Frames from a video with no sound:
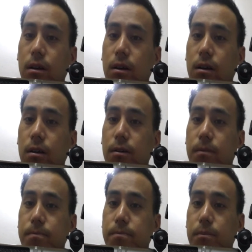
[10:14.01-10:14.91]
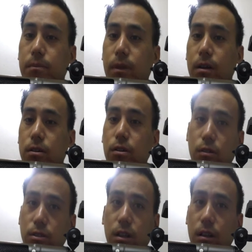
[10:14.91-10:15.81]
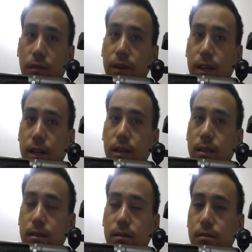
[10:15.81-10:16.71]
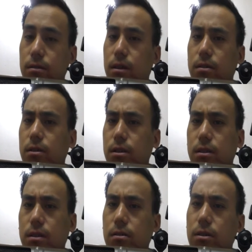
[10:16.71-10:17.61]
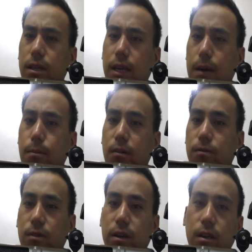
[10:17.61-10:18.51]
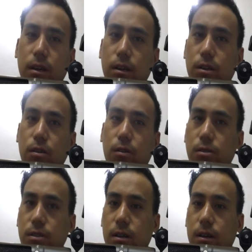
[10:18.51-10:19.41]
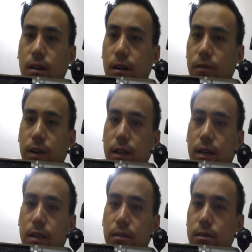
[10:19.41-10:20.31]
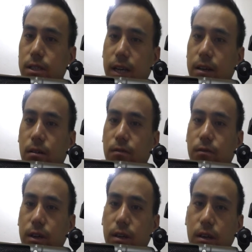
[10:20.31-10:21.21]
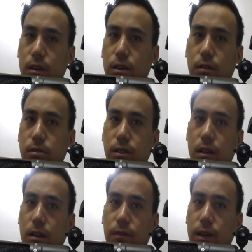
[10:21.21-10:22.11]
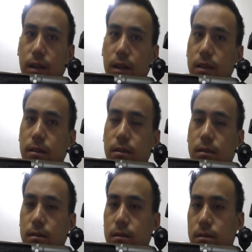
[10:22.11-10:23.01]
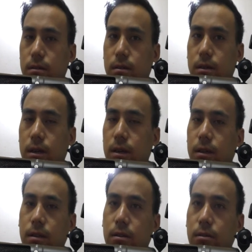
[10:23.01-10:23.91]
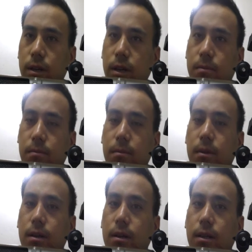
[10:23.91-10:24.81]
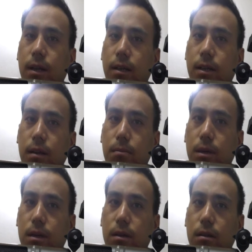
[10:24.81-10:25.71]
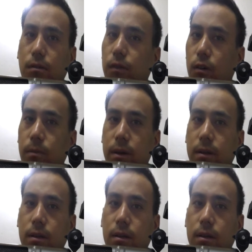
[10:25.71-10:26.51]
Um, yours lovingly. You can cap off with yours lovingly. You can sign it off with yours lovingly, and then your name. That can be the format.